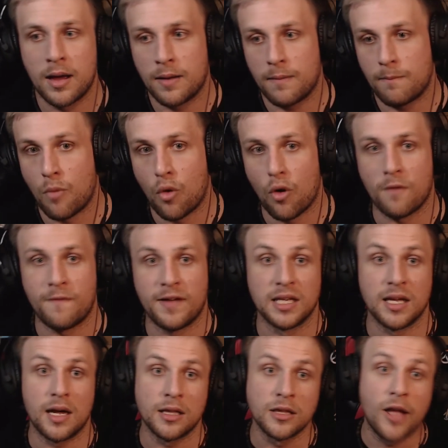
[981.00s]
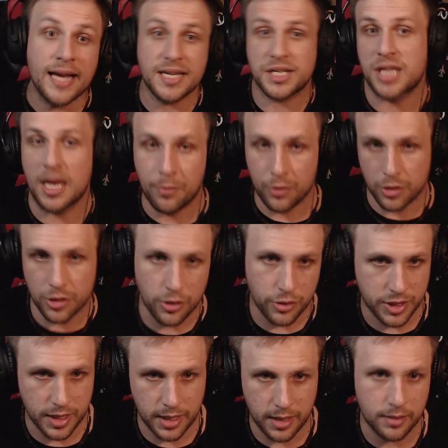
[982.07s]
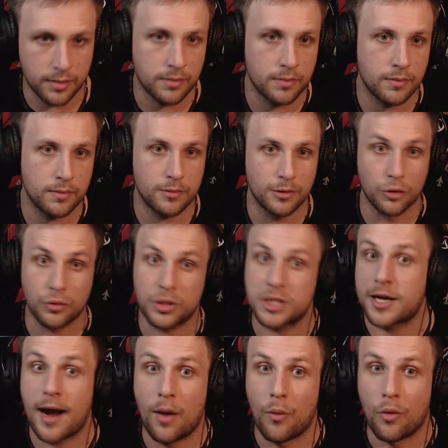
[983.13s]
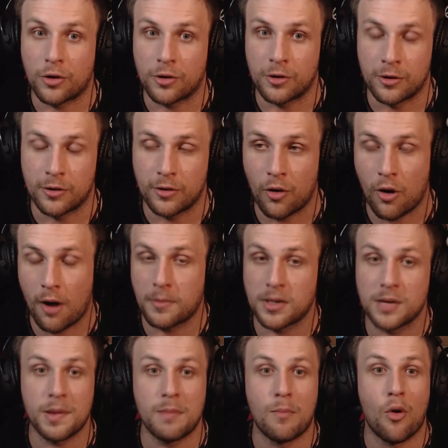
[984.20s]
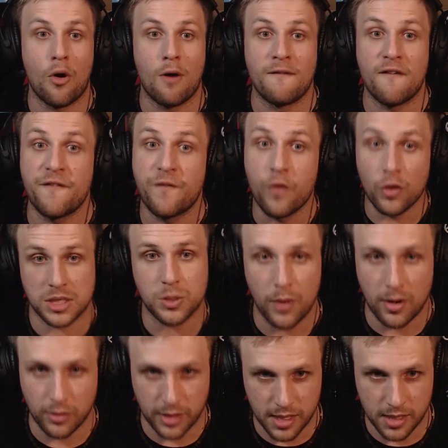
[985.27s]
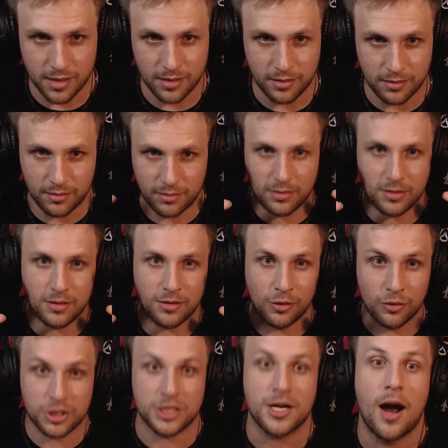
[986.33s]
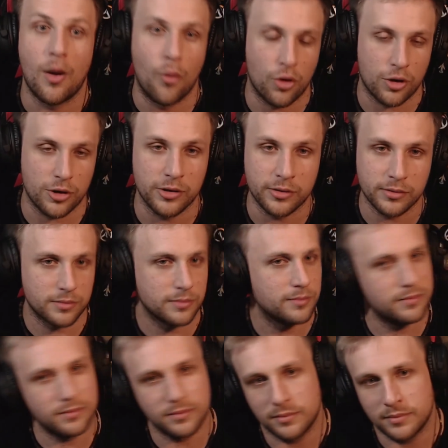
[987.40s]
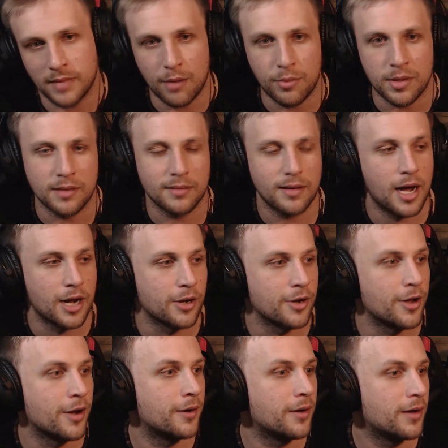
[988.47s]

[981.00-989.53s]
more of a lightsaber using Luke Skywalker, or I'm going to be more of a force wielding Luke Skywalker. Maybe. I don't know.